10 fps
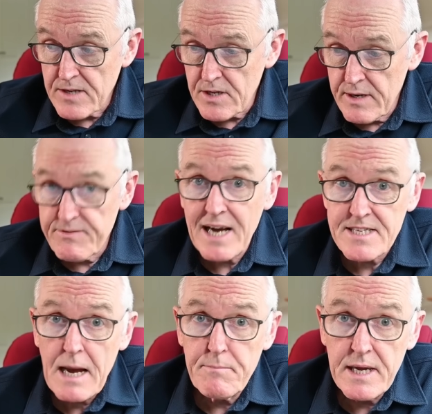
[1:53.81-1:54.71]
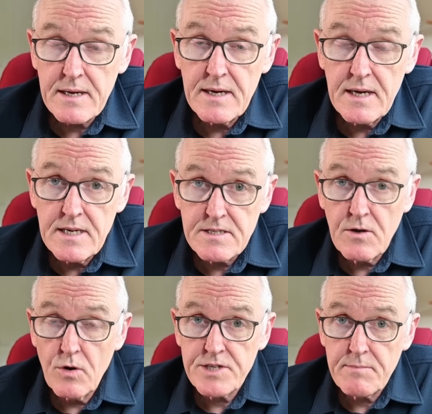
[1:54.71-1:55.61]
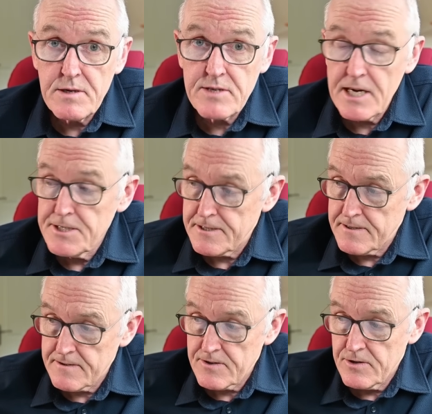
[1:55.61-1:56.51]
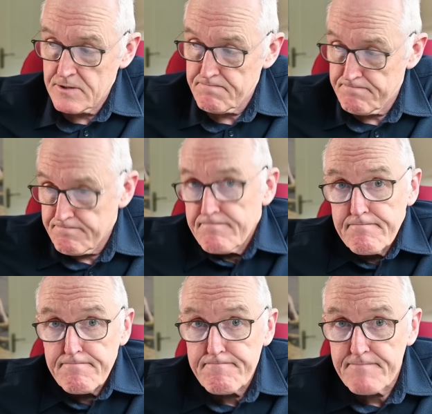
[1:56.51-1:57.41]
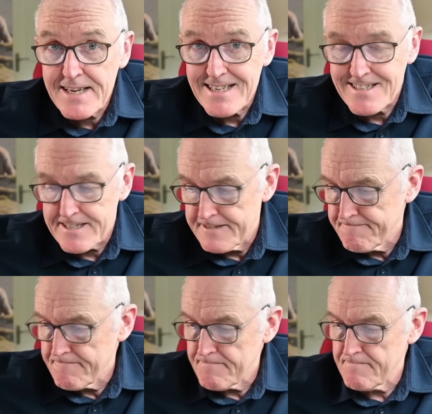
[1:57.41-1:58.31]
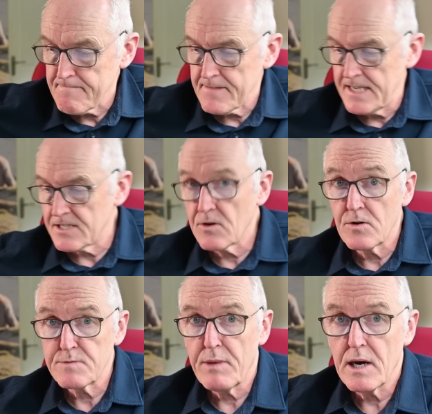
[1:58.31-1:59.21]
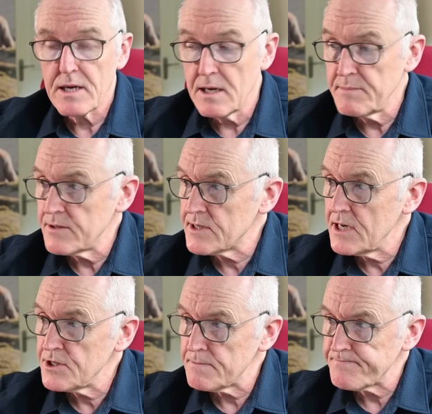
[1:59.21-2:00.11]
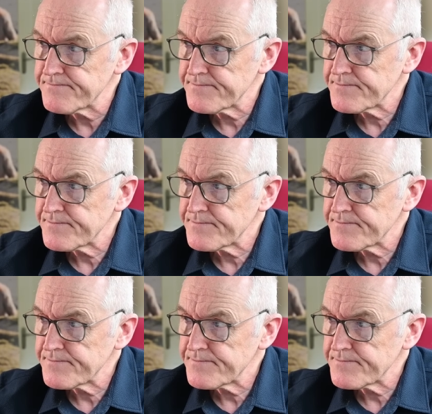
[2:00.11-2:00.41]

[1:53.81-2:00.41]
So if that's happening, it's causing mutation. Of course, cancer is caused by mutation.